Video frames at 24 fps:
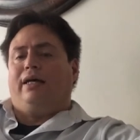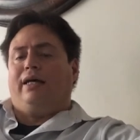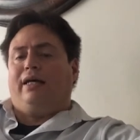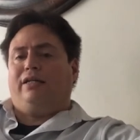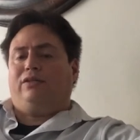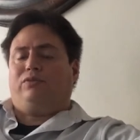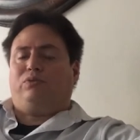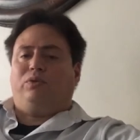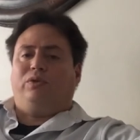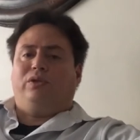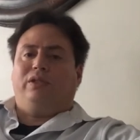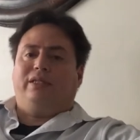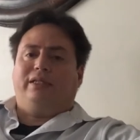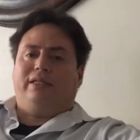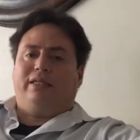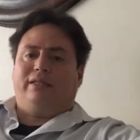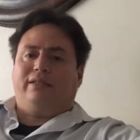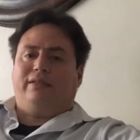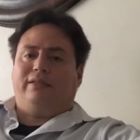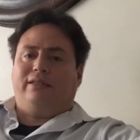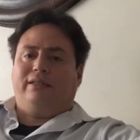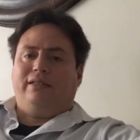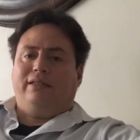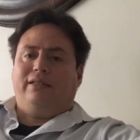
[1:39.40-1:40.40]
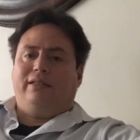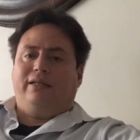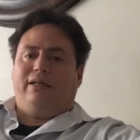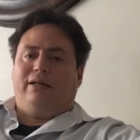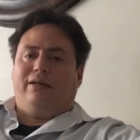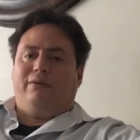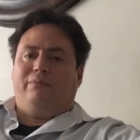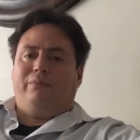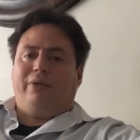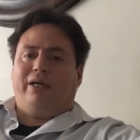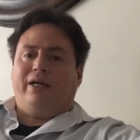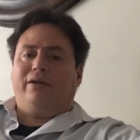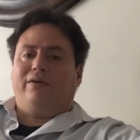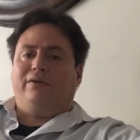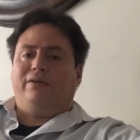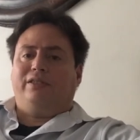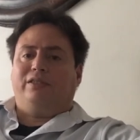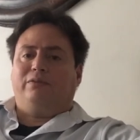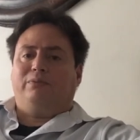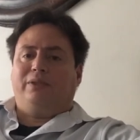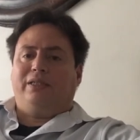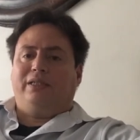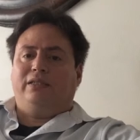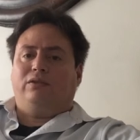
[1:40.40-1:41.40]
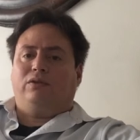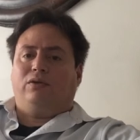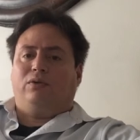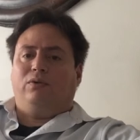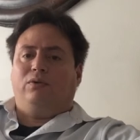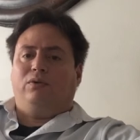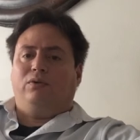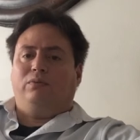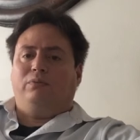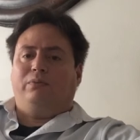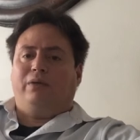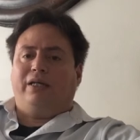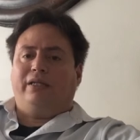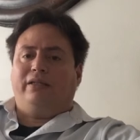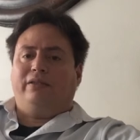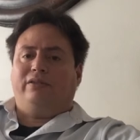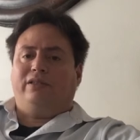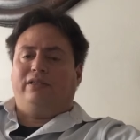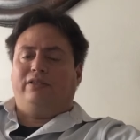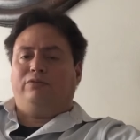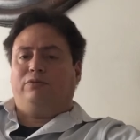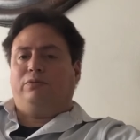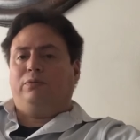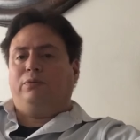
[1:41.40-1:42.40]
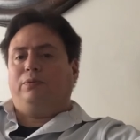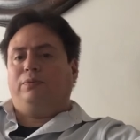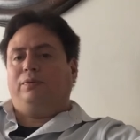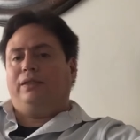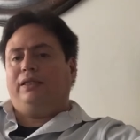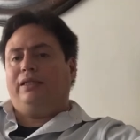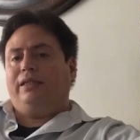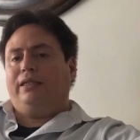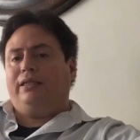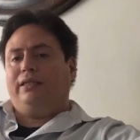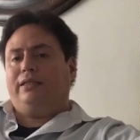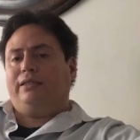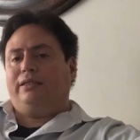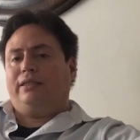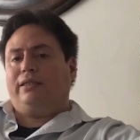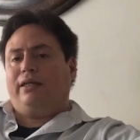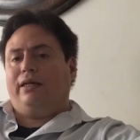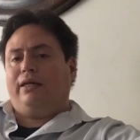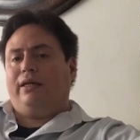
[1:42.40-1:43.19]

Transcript: It's really that the uh, mayor is being told by the chief of police